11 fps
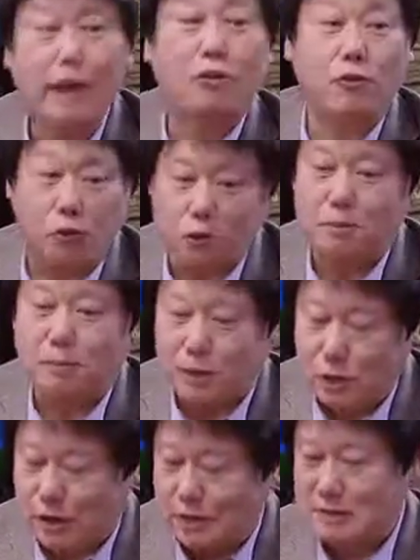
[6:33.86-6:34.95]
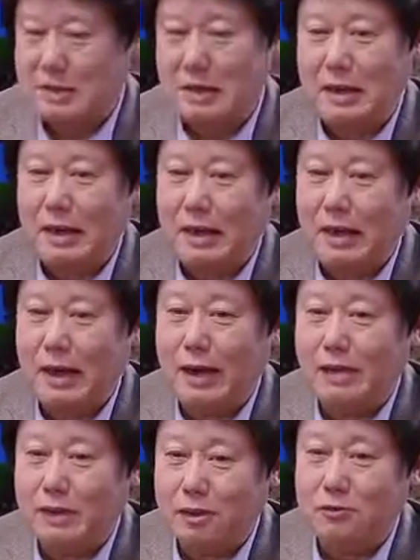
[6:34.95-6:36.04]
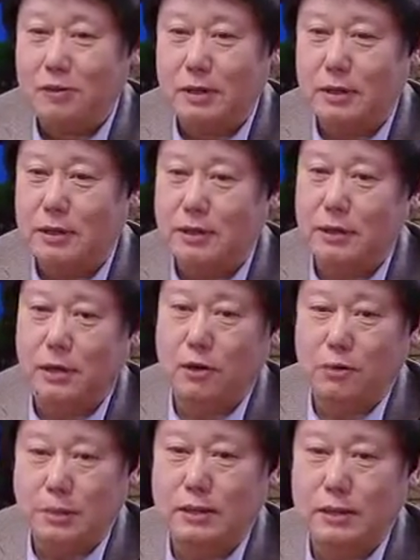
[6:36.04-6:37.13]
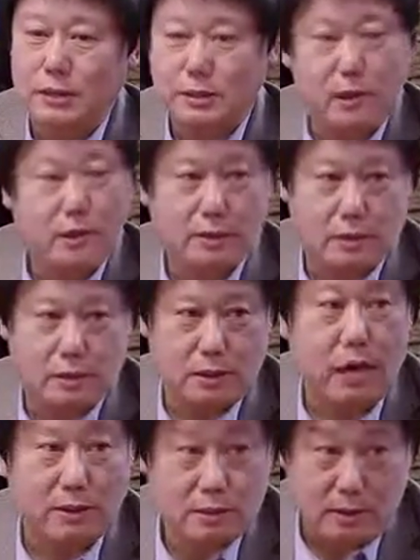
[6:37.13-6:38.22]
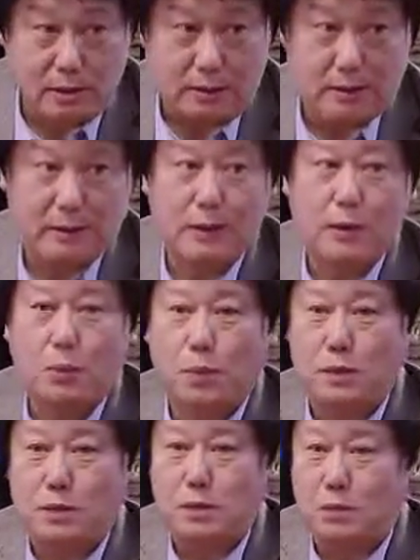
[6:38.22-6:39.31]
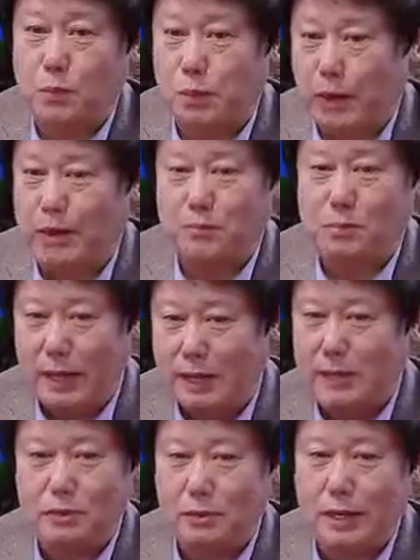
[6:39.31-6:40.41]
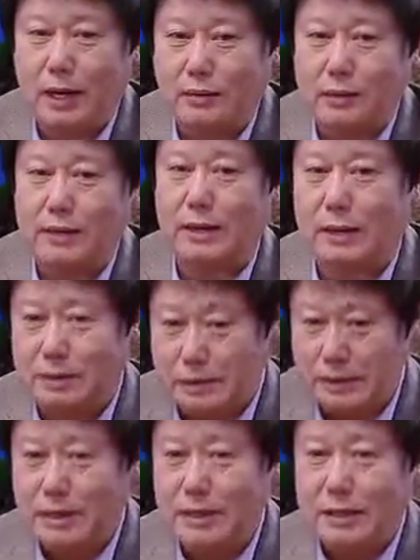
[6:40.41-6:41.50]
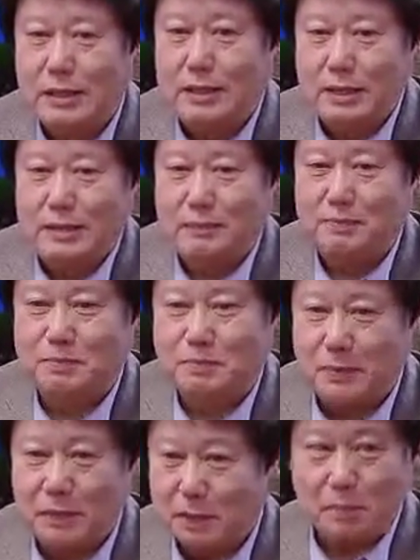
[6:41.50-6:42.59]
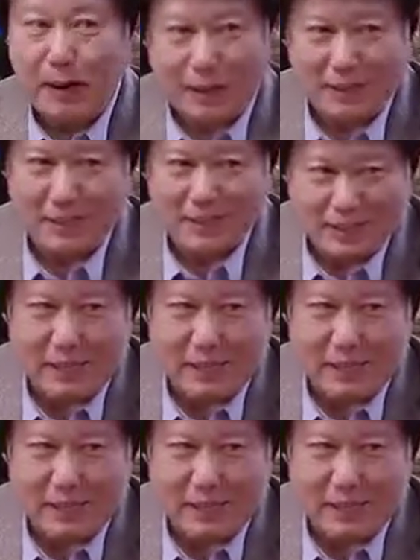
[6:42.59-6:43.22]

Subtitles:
Of course, martial arts. And there will be a Chinese concert, which we are planning to have another impact